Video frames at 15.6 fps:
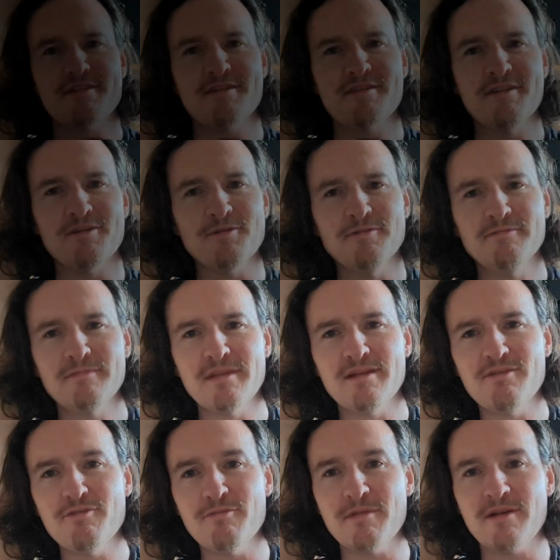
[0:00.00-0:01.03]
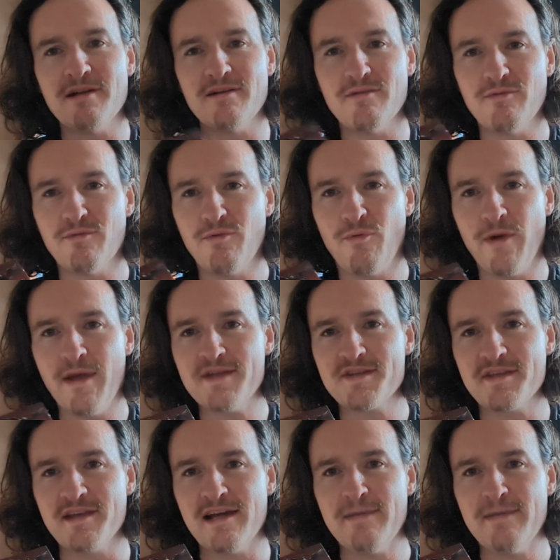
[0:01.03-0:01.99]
there you go. I hope that whets the